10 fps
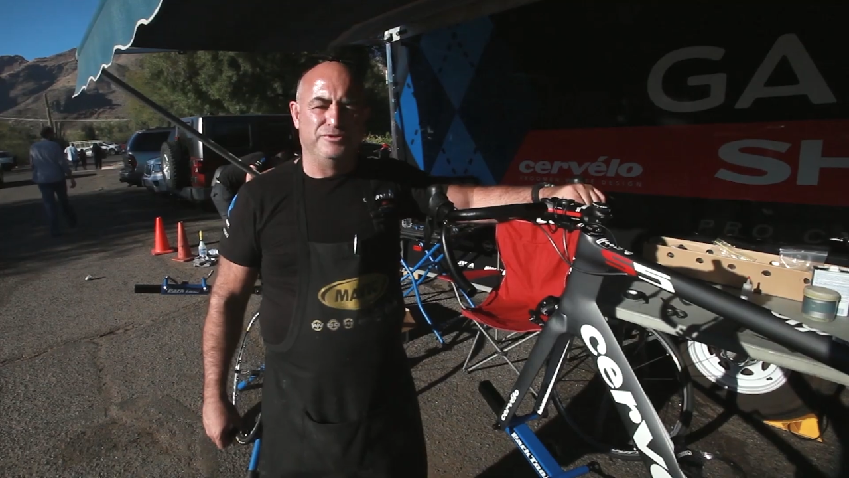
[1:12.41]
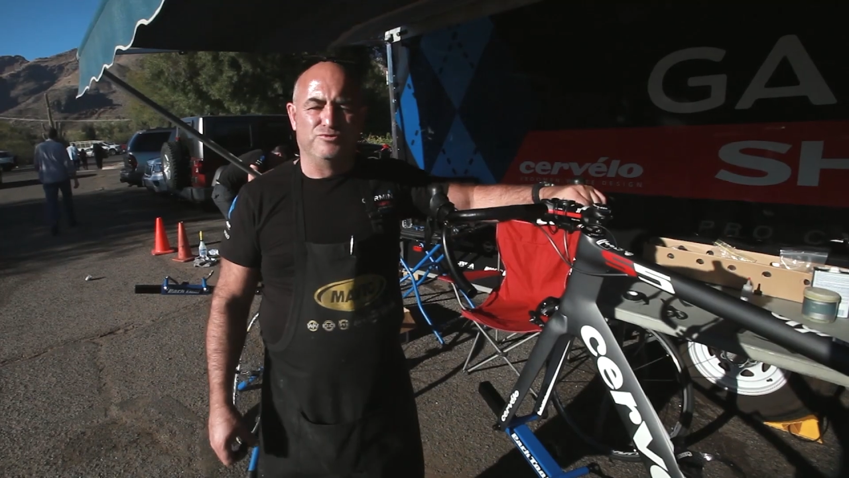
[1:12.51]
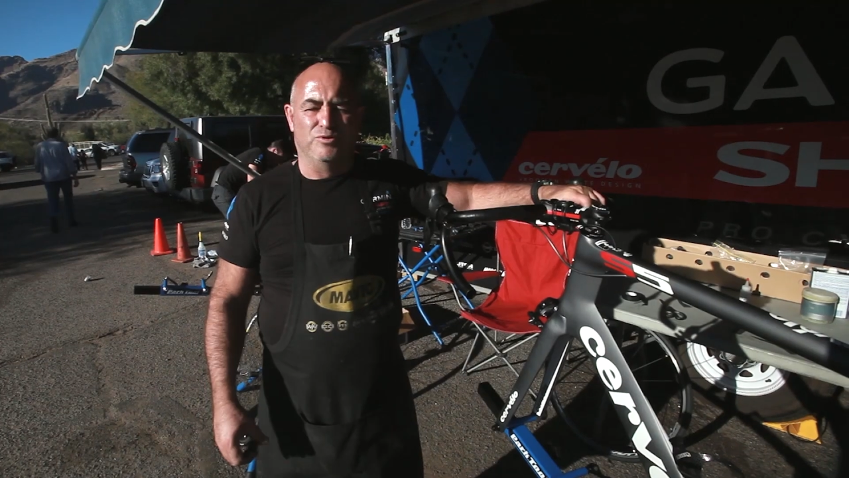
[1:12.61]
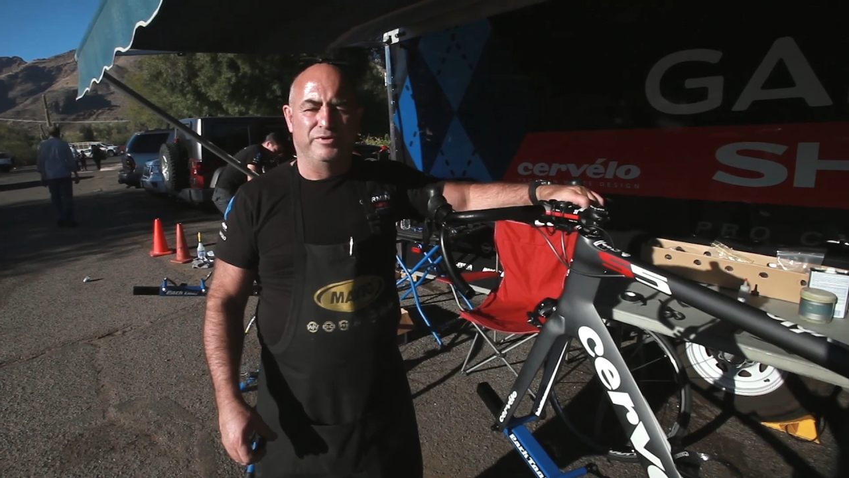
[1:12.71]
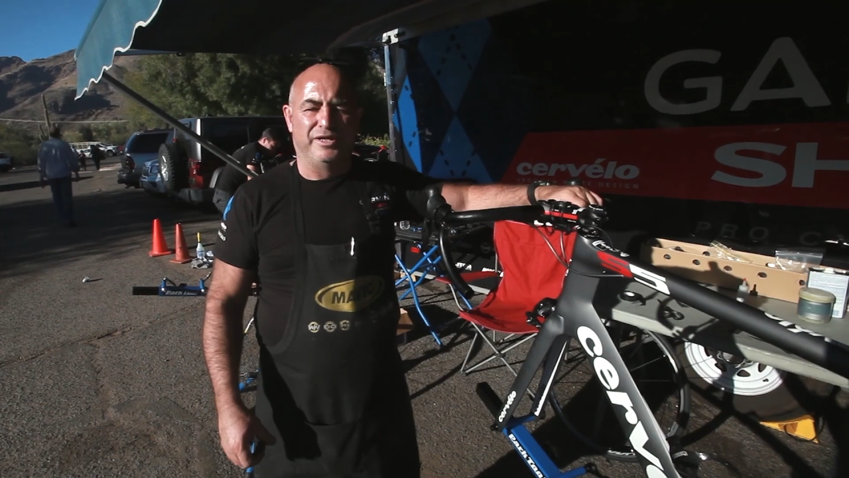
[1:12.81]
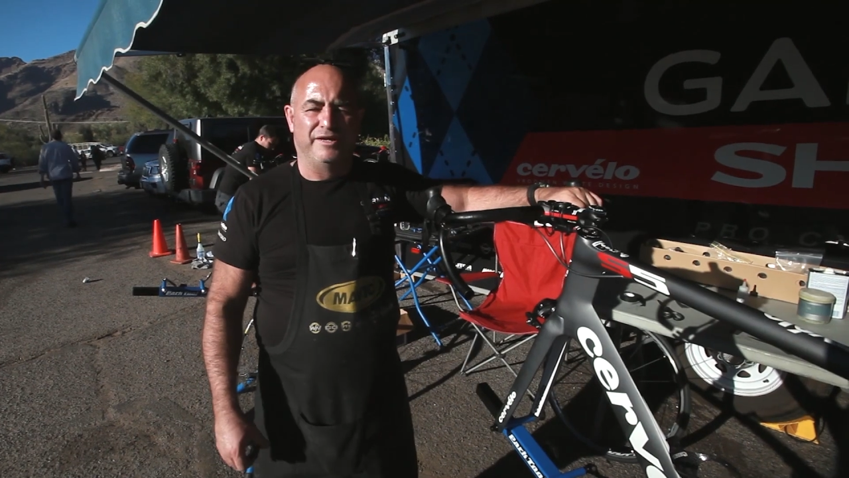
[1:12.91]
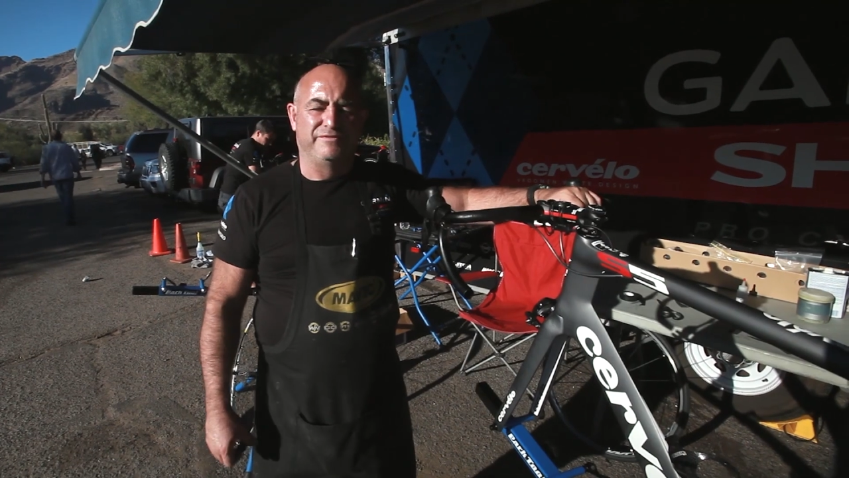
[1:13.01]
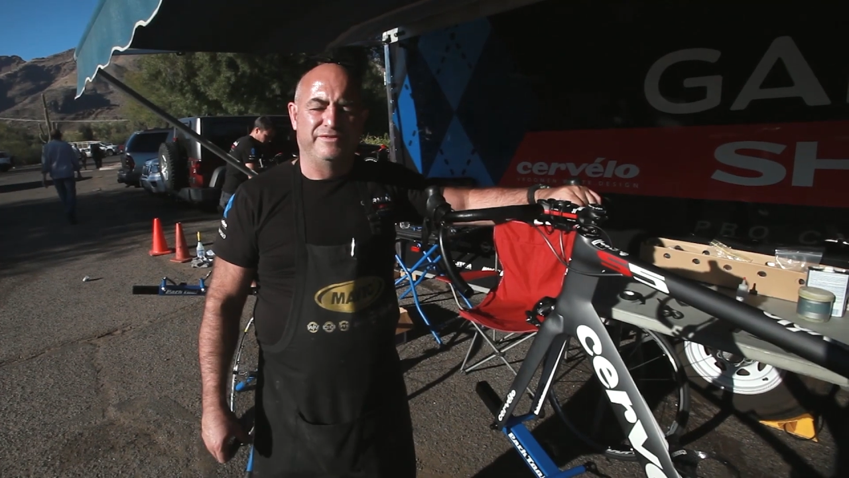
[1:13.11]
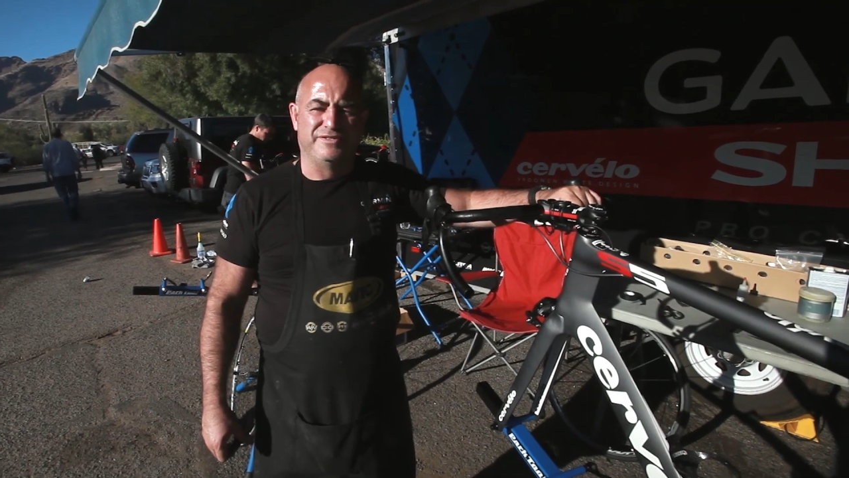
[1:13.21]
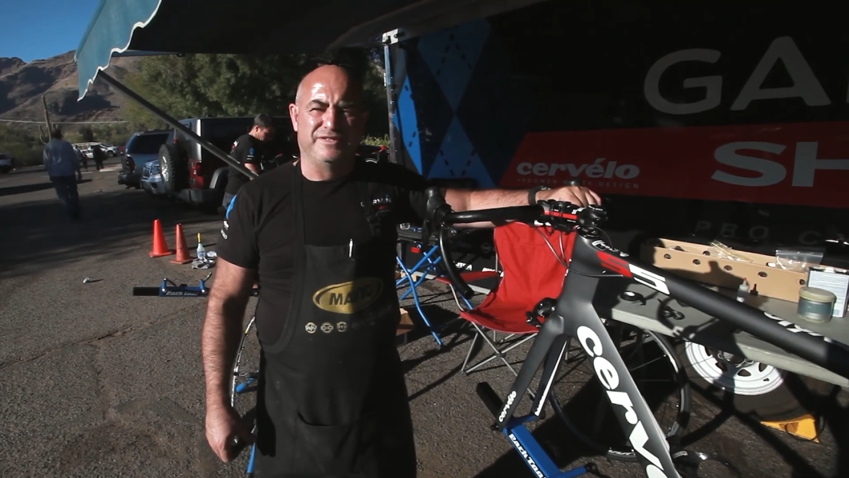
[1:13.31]
Girona
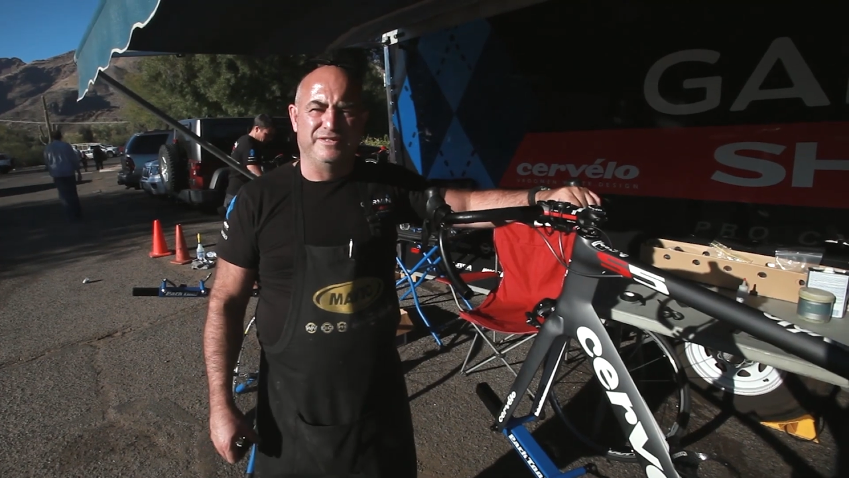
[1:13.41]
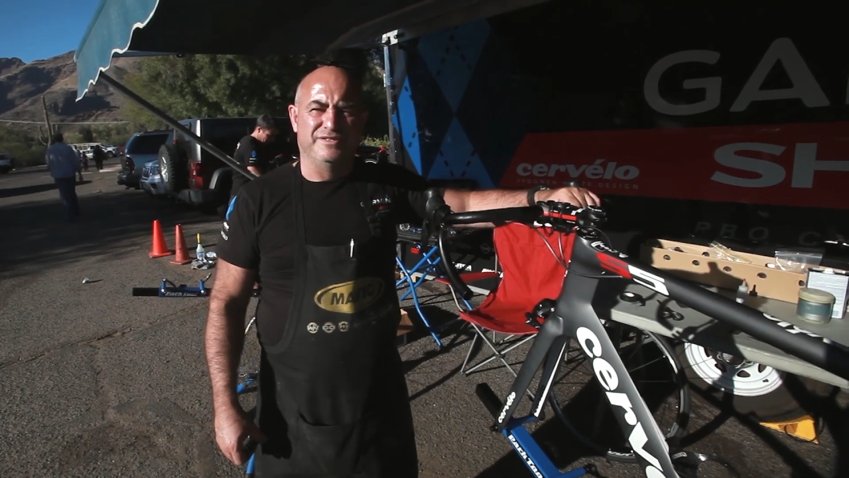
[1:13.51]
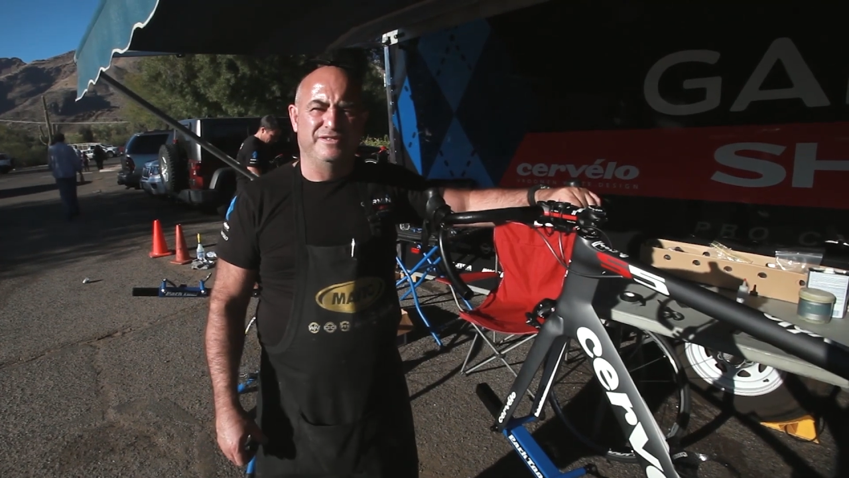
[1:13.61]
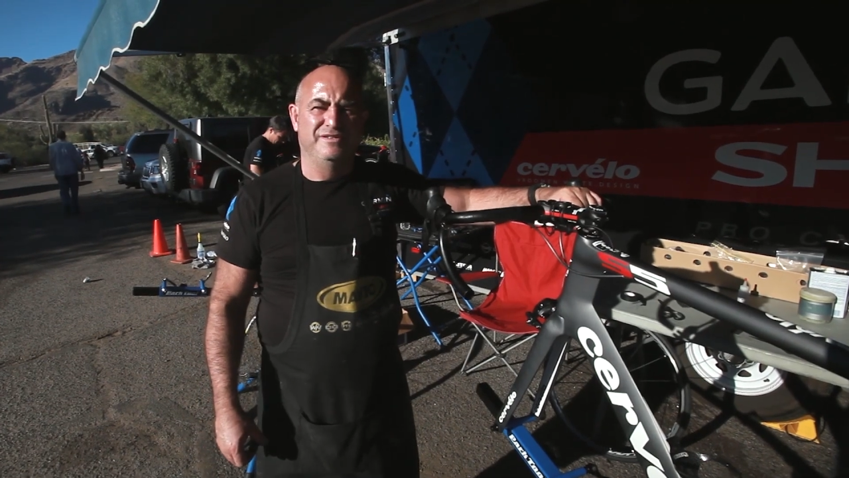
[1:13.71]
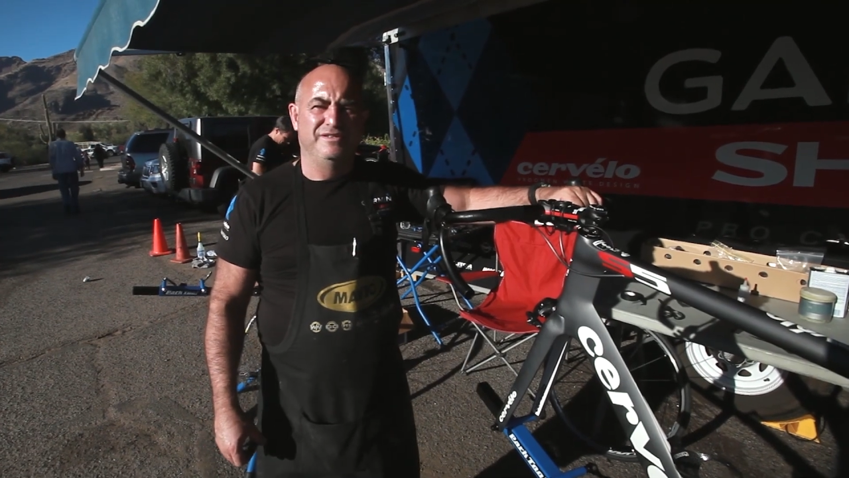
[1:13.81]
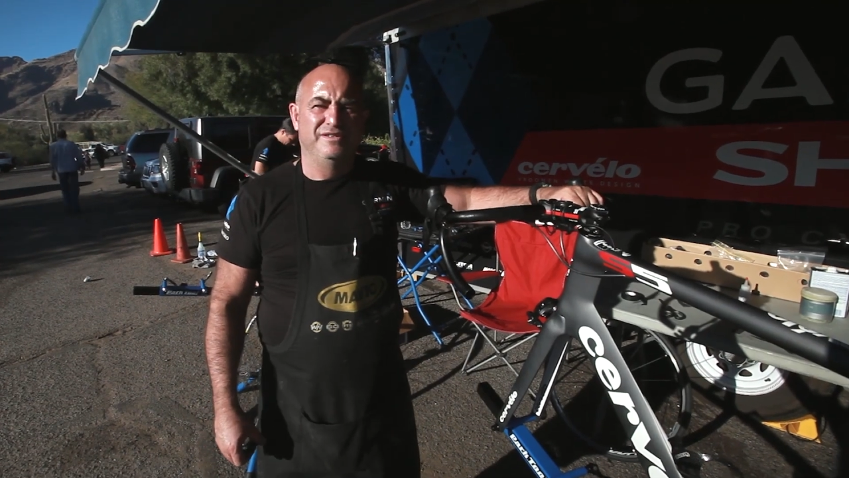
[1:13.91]
after the season.